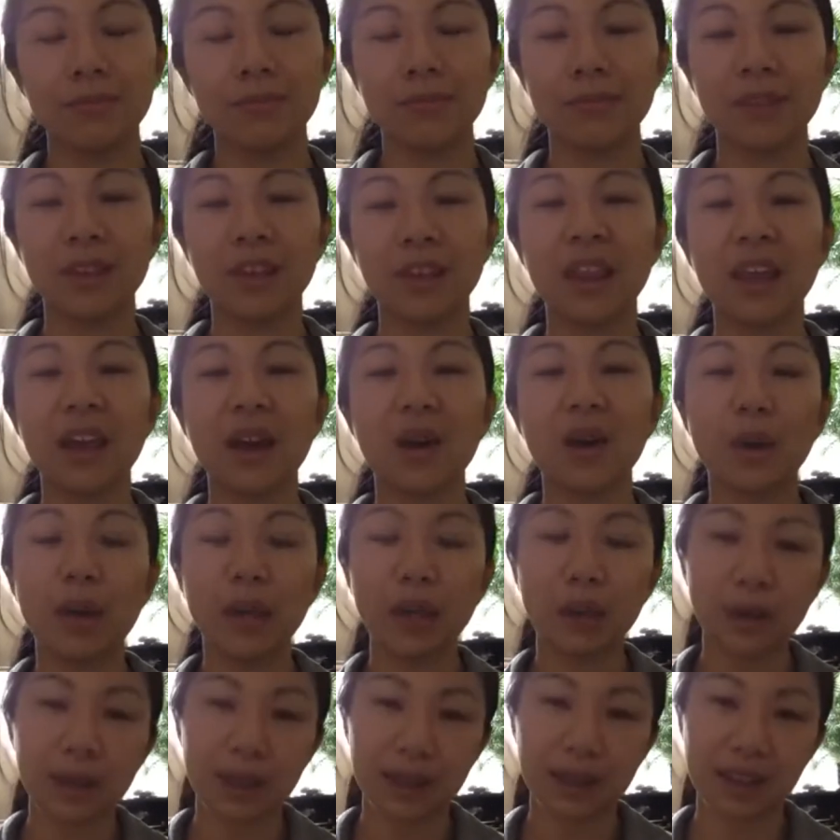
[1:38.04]
And that way you
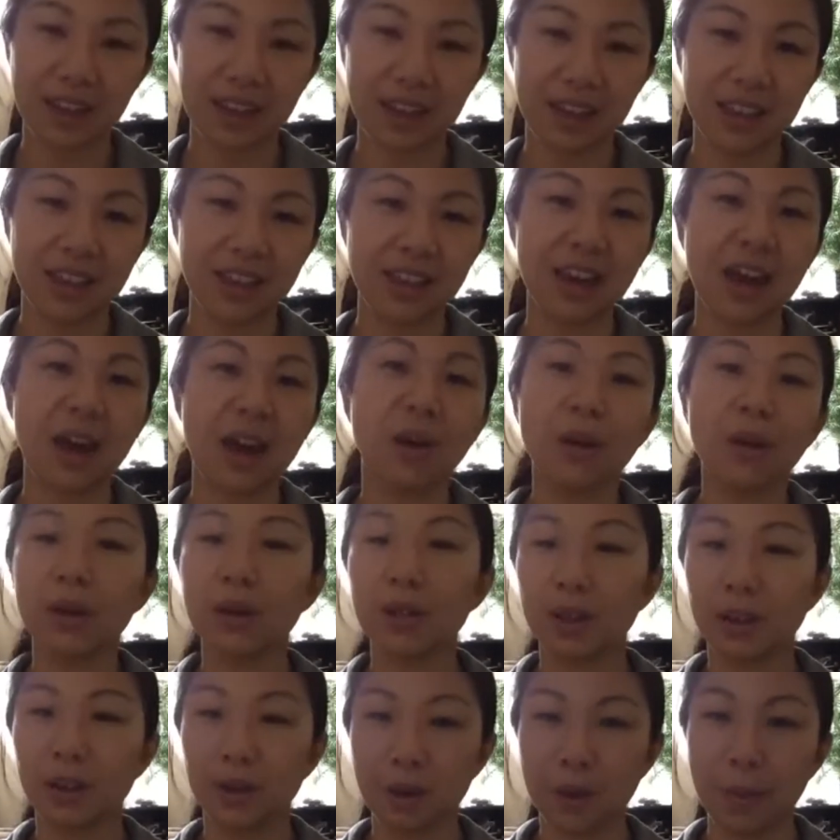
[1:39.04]
can lengthen out your
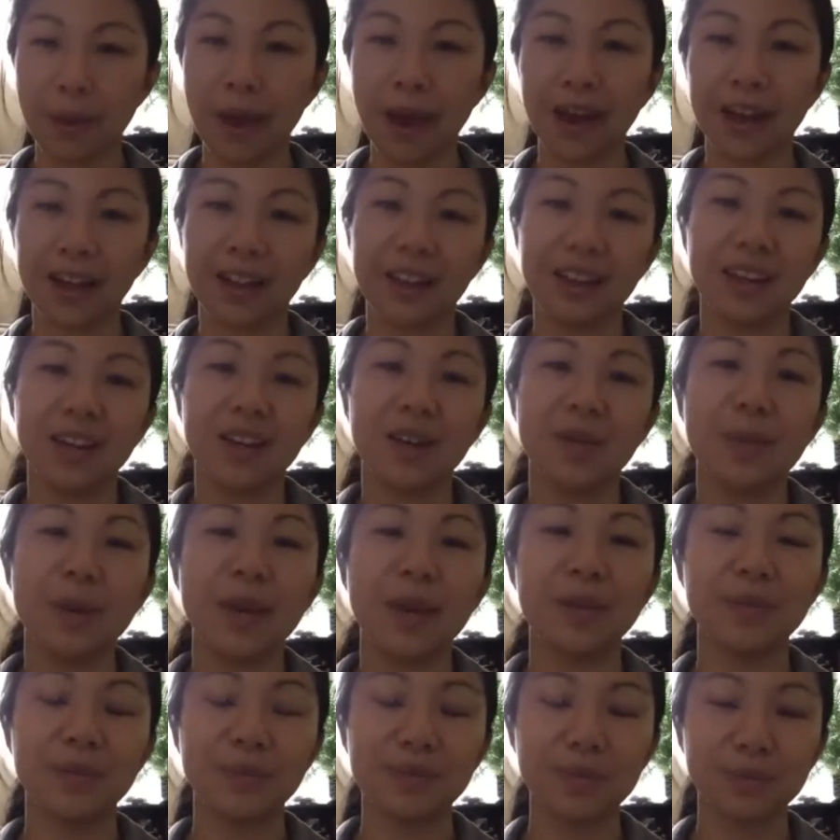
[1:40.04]
lower back a little bit.
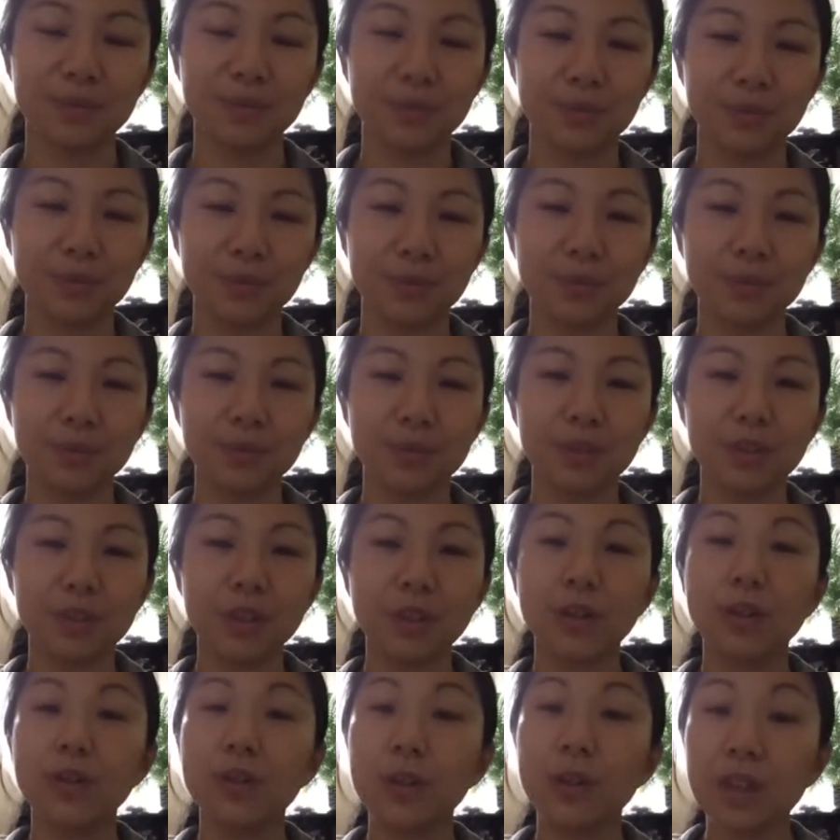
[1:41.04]
So
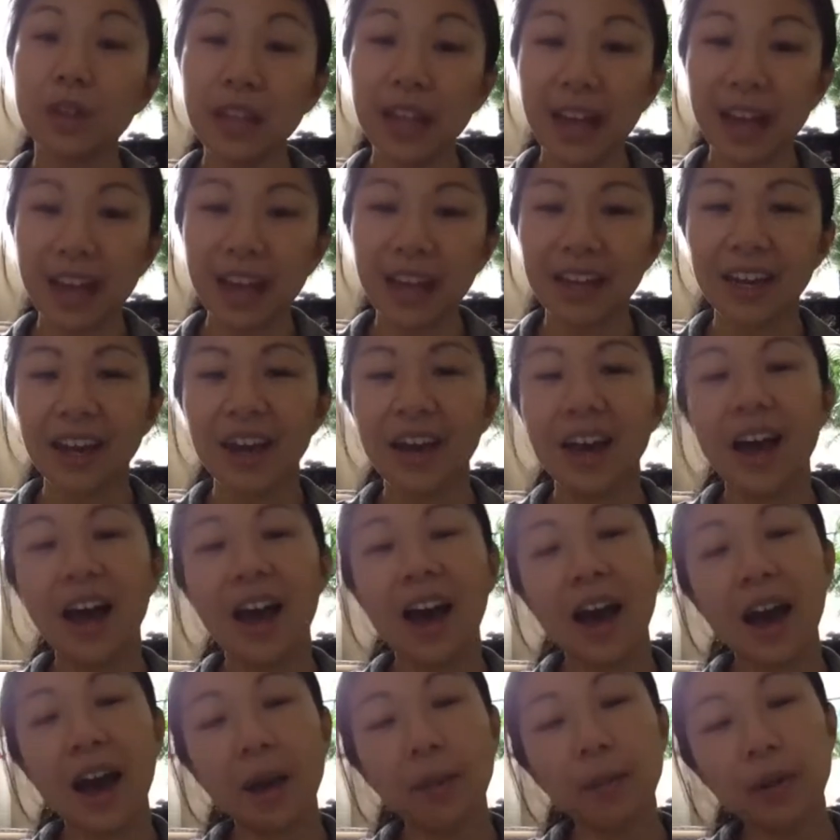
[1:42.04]
if you'd like,
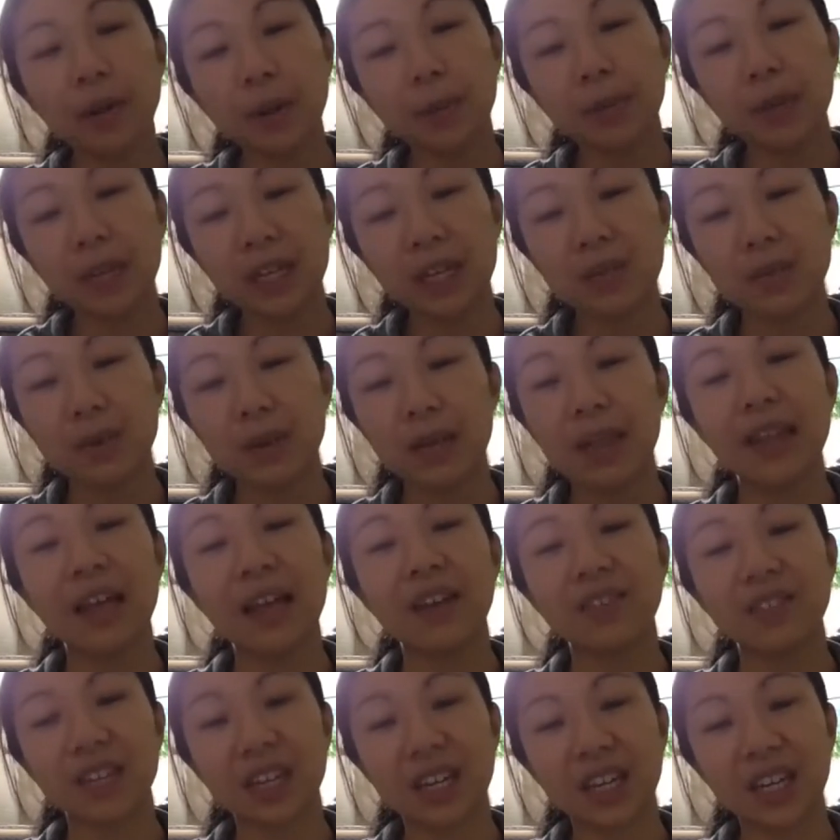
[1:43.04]
I'm going to place my
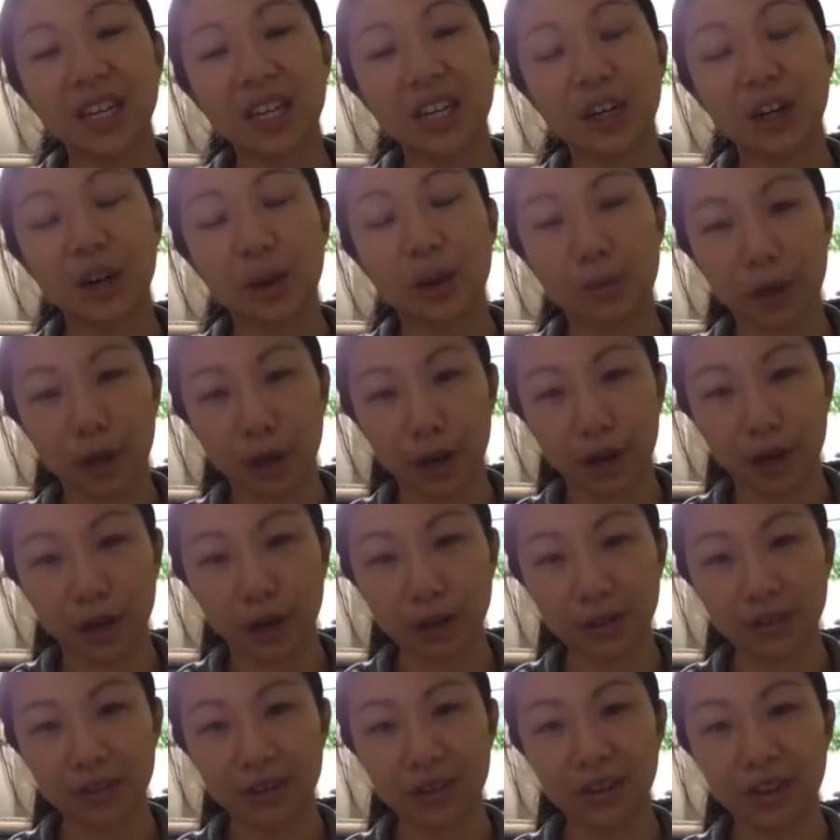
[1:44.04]
left hand here on my heart
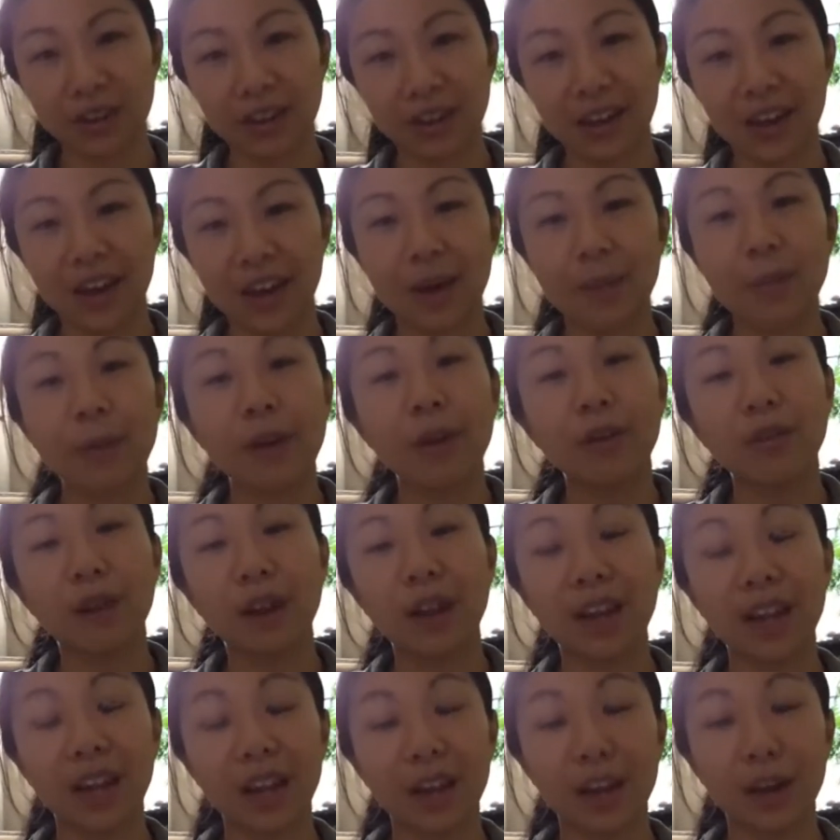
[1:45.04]
and my right
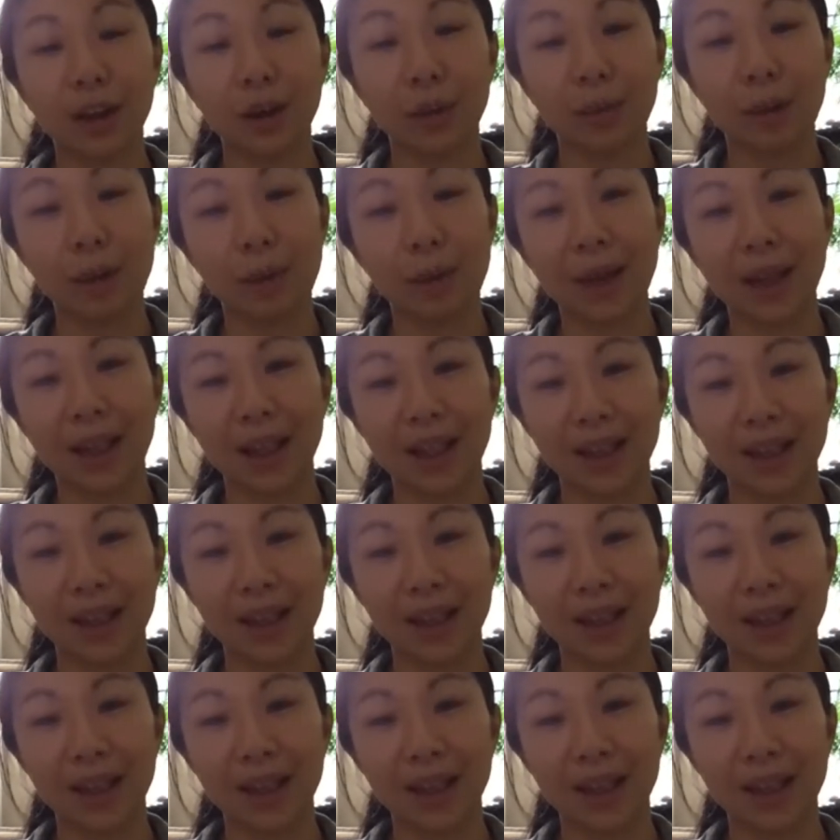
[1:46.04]
hand on my belly.